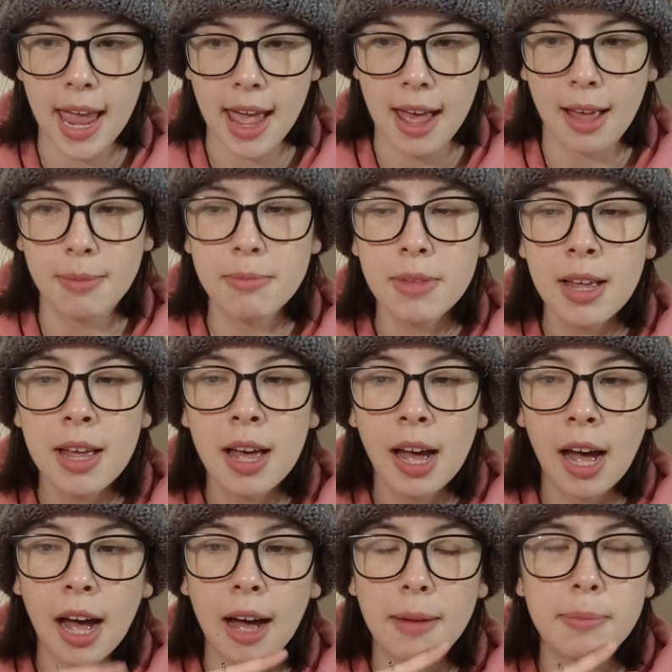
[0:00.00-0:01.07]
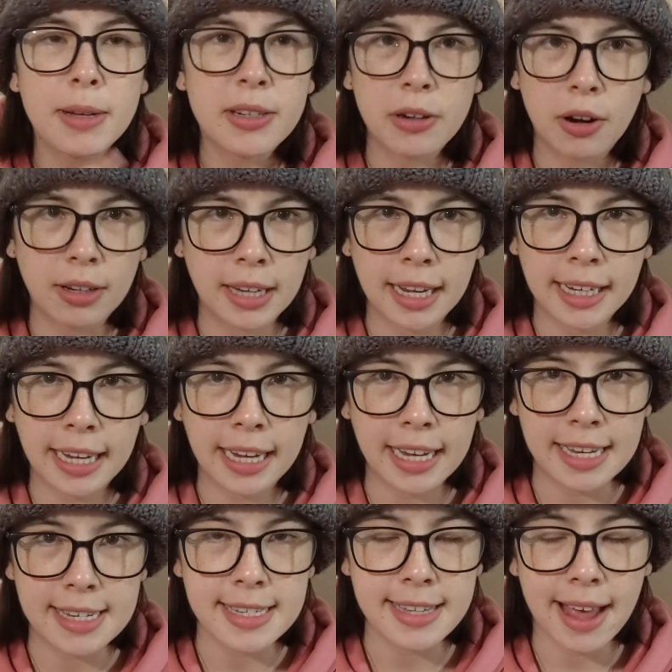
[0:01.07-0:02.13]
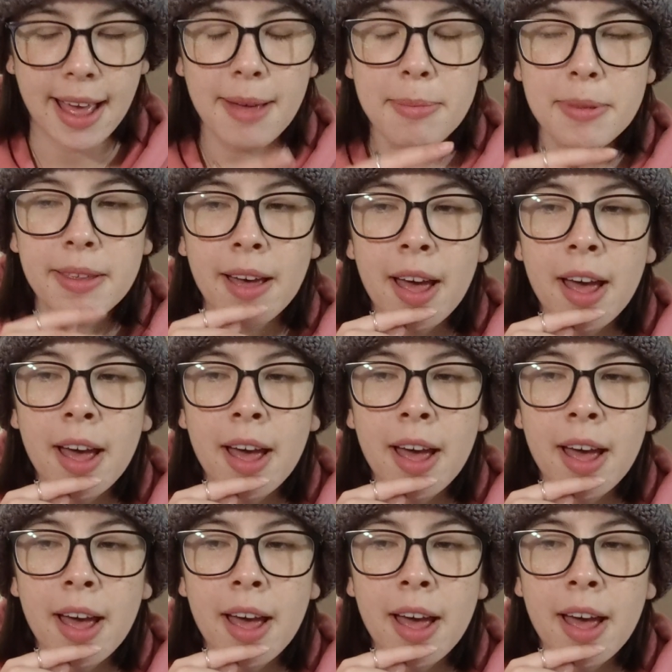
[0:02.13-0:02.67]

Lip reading: am, but not like in depth.